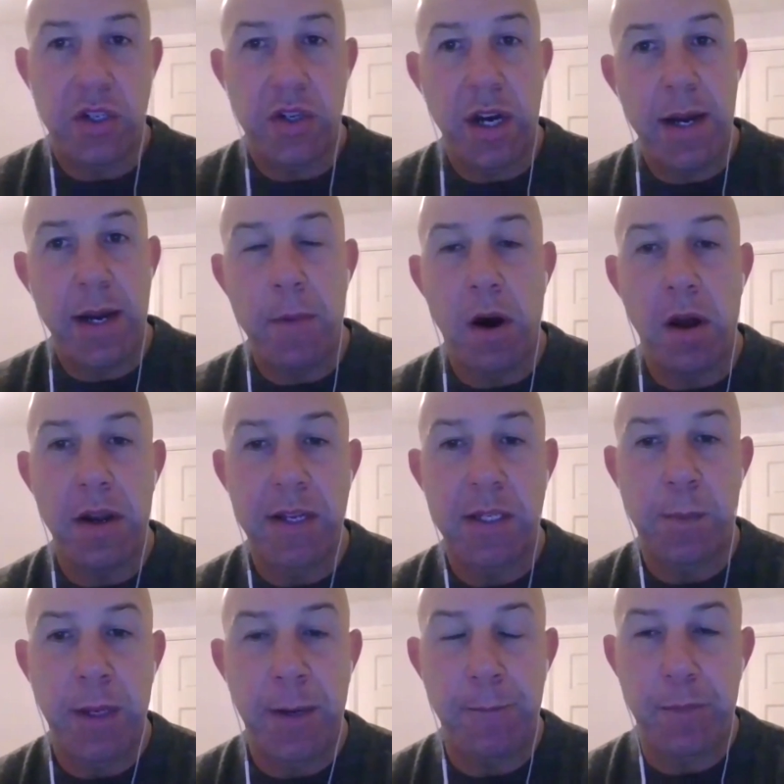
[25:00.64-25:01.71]
training. Mark
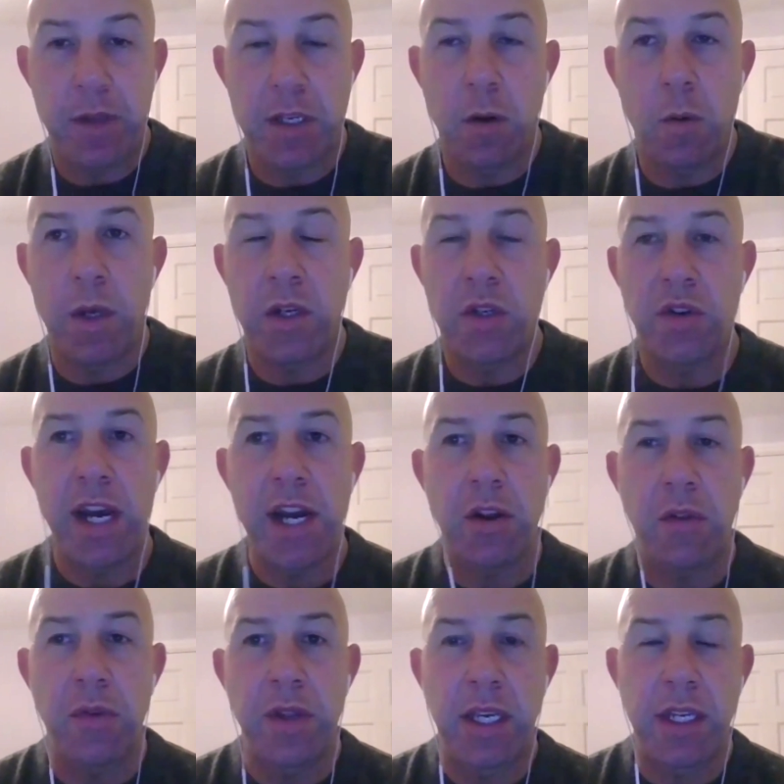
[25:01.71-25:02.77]
Nisbet. So we trained
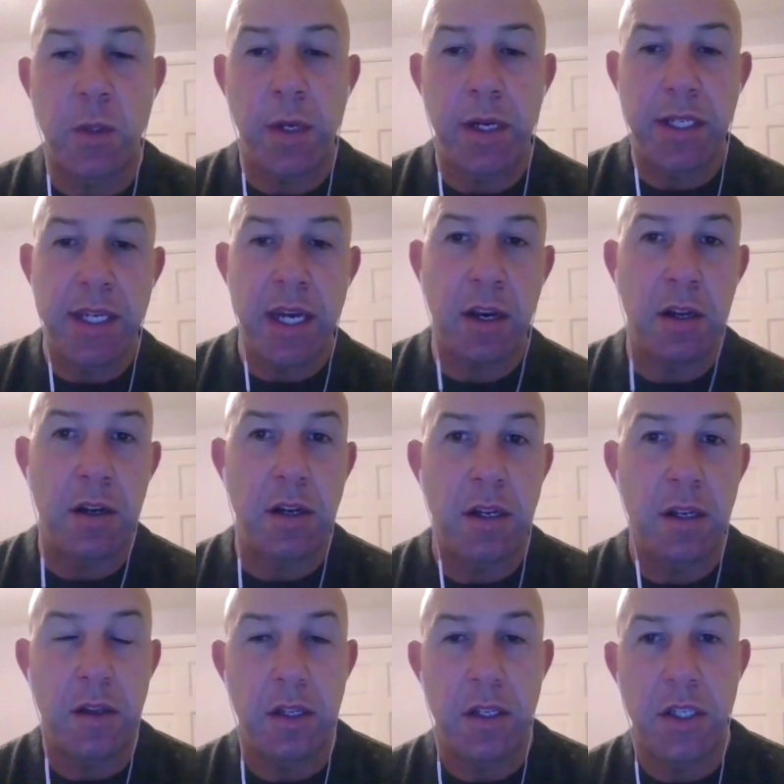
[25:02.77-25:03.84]
on the
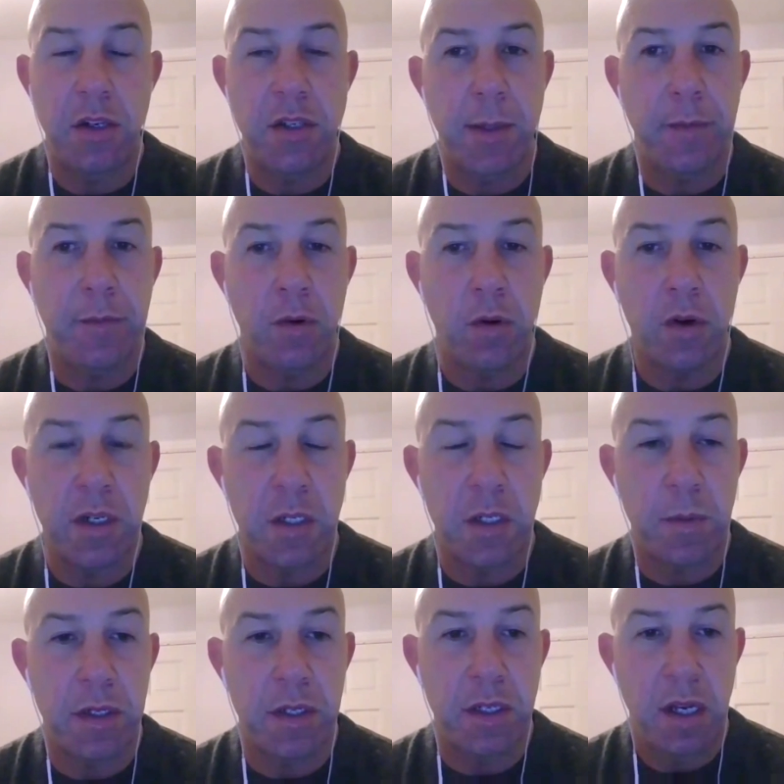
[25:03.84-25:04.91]
22nd, the Tuesday before
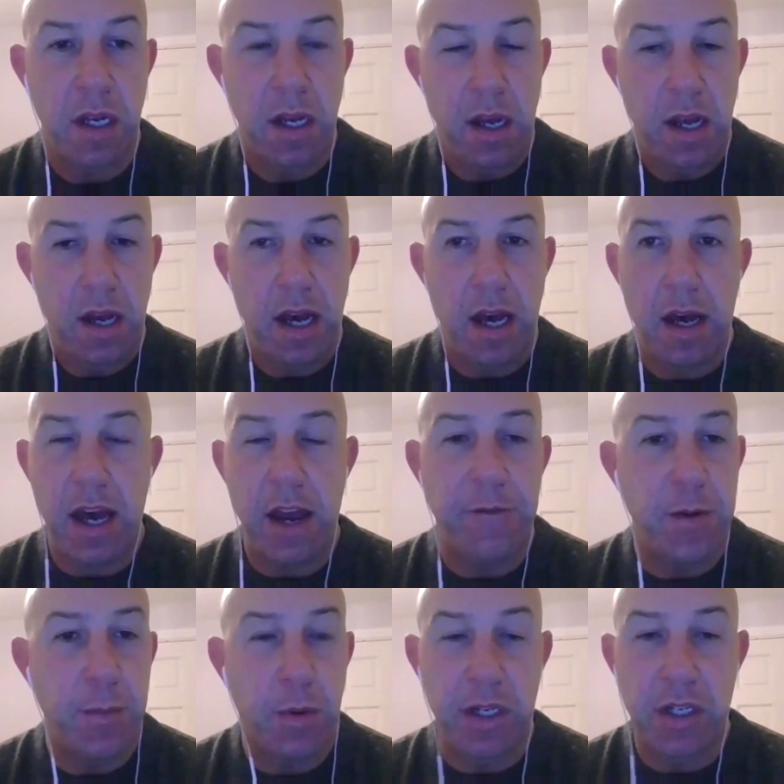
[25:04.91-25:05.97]
Christmas.
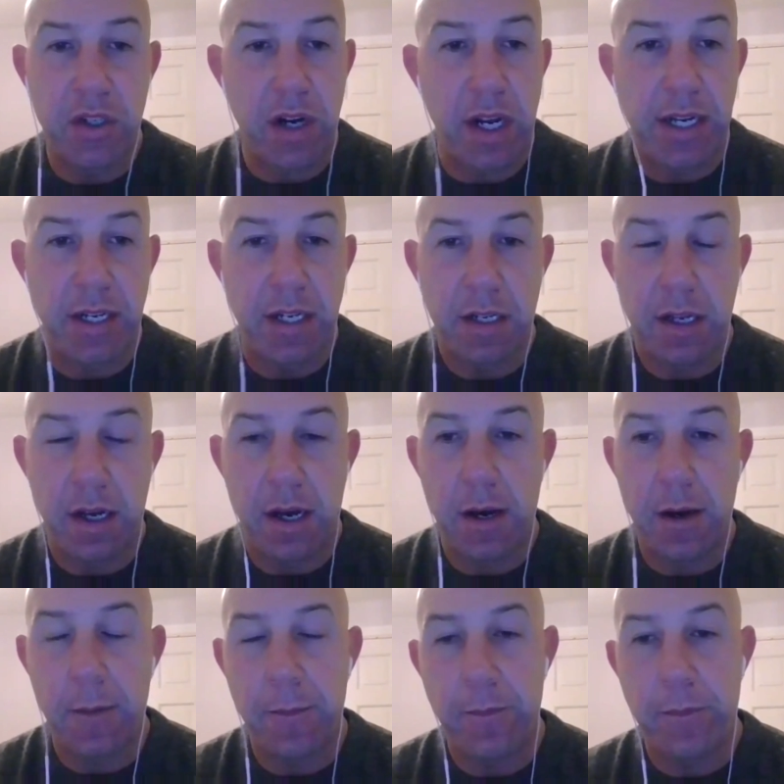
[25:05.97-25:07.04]
Everybody trained.
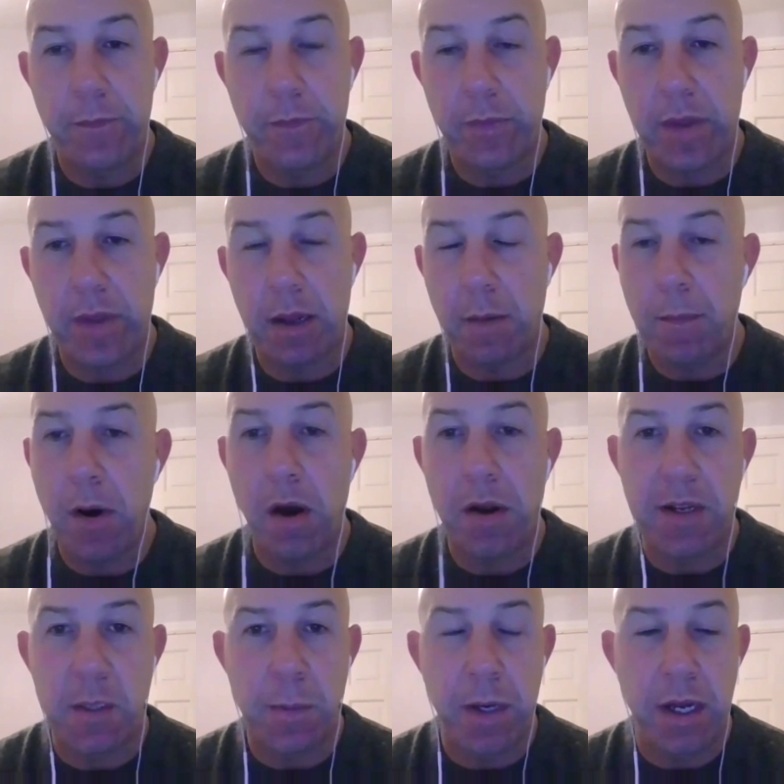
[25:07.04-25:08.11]
Mark
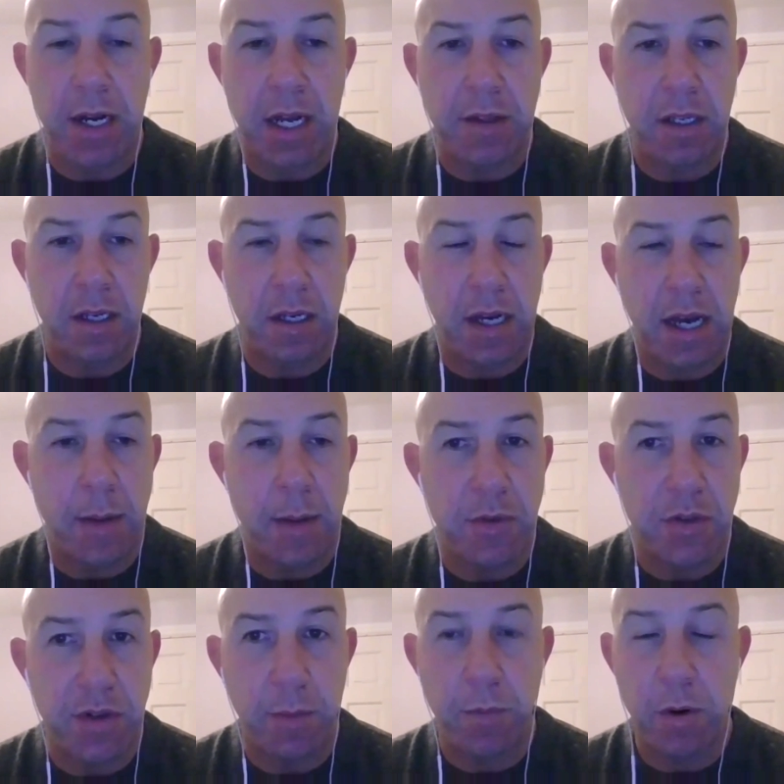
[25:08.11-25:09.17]
Nisbet had the
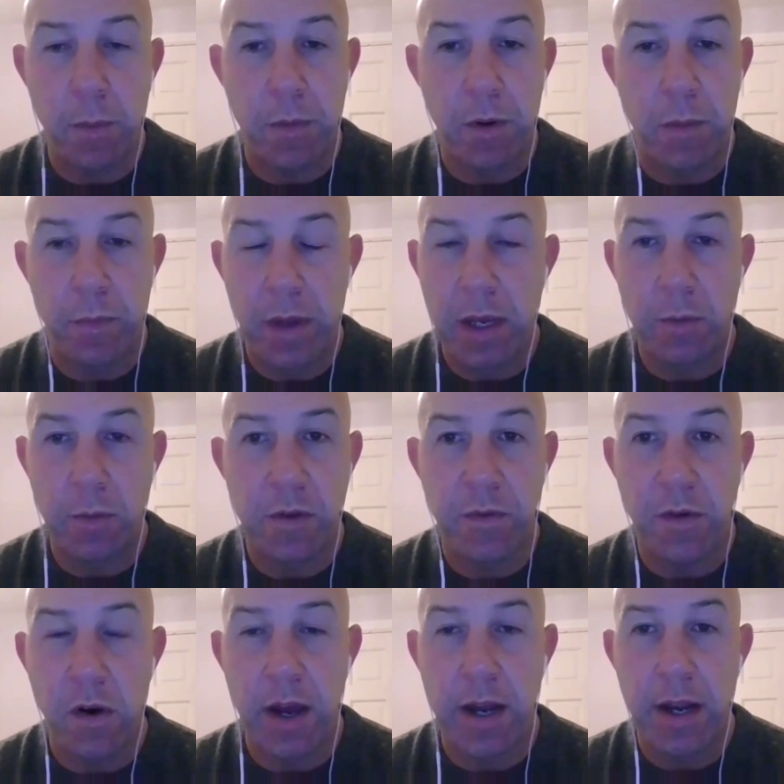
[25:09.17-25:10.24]
hamstring problem. He was
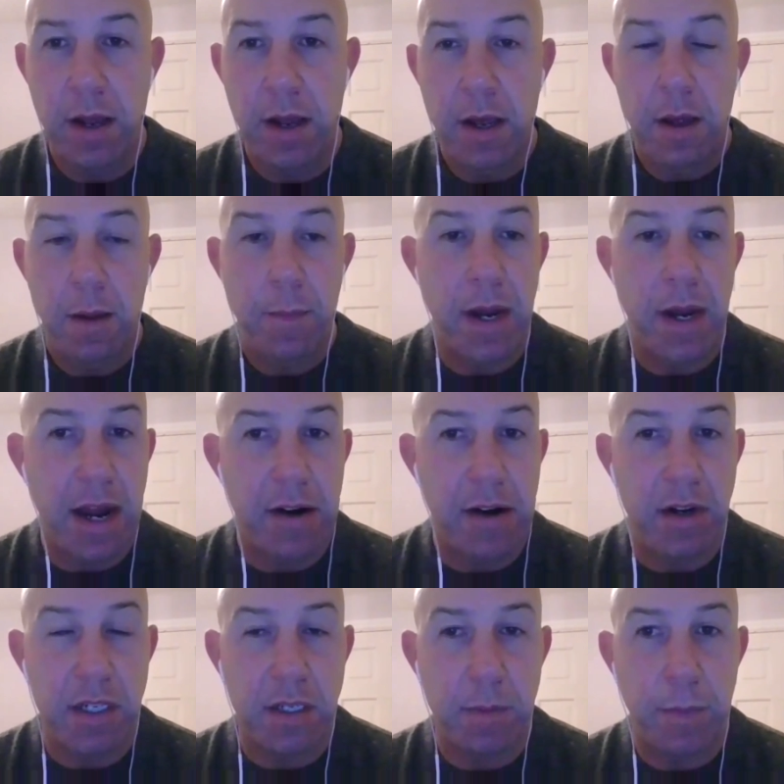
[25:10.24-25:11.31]
fine. Ben
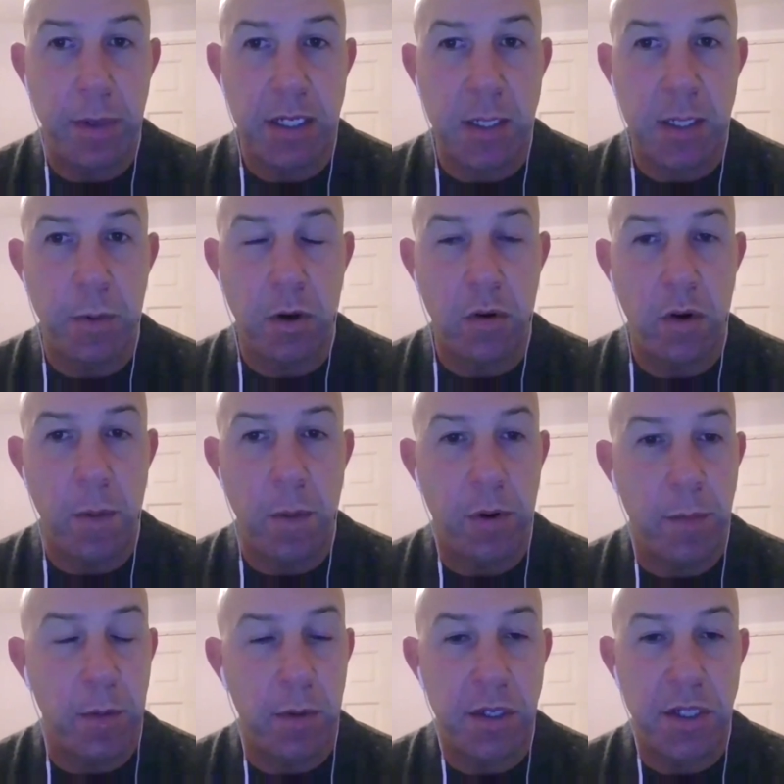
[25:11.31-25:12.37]
Harris picked up a groin
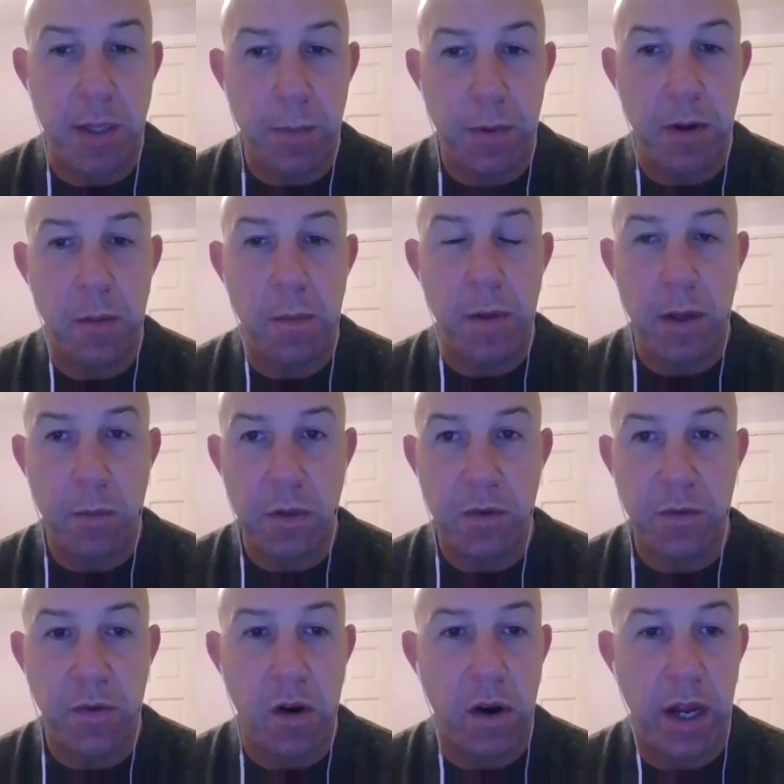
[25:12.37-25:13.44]
problem at Chippenham. He was
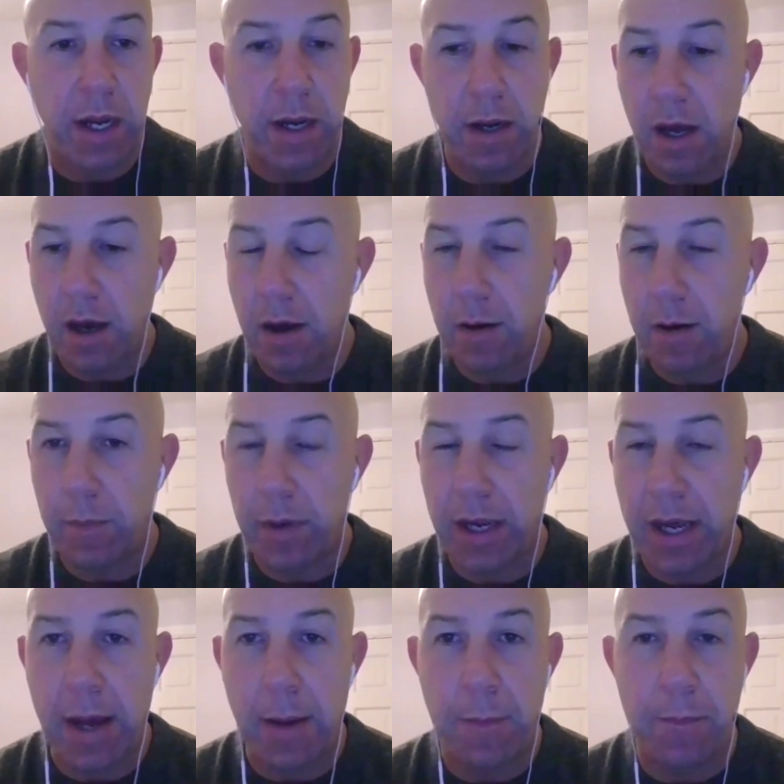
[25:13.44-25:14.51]
fine.
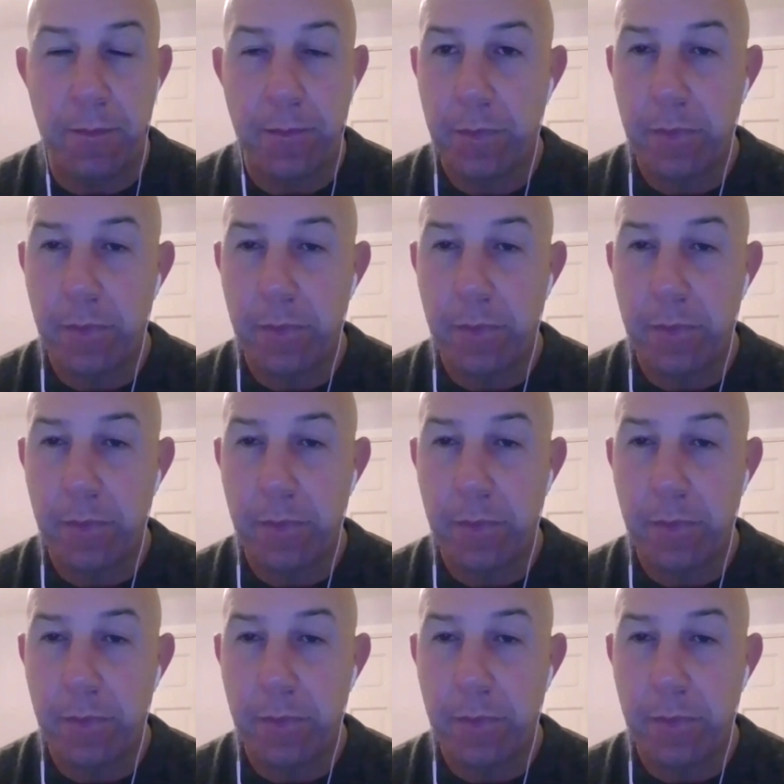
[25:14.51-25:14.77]
Cam